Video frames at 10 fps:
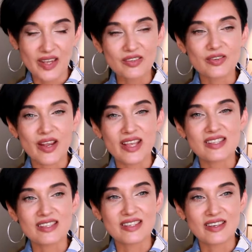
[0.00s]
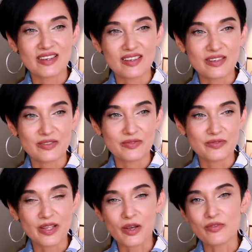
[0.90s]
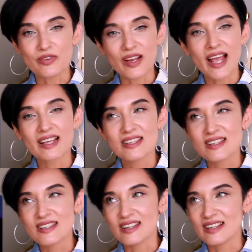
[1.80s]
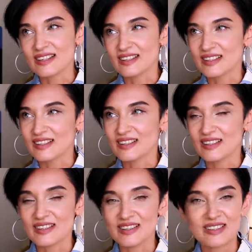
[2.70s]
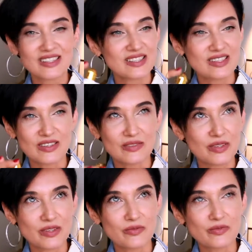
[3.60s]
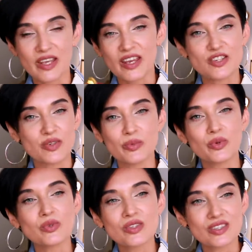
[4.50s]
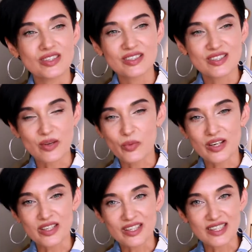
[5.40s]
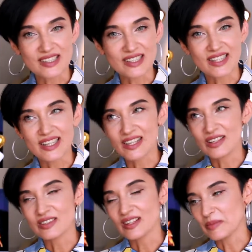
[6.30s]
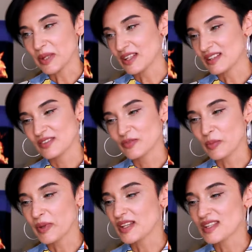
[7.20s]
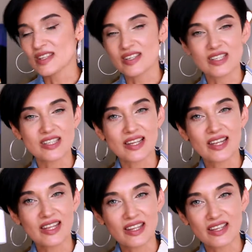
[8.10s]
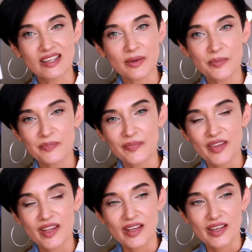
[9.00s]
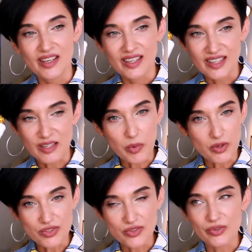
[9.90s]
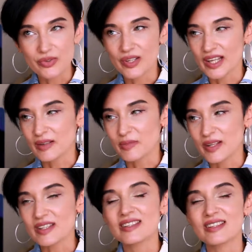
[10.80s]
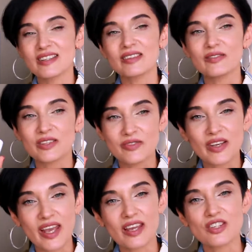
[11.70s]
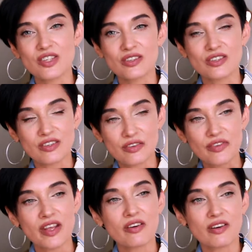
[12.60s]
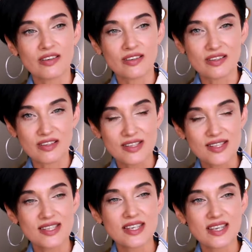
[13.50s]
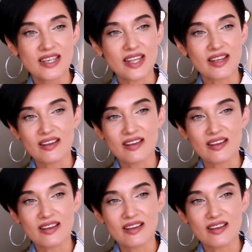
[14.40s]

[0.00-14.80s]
It creates a feeling of relax and the vacation mood somewhere in Italy. I mean, for me, this is Italy in the bottle. But the vacation, the Riviera, the sea,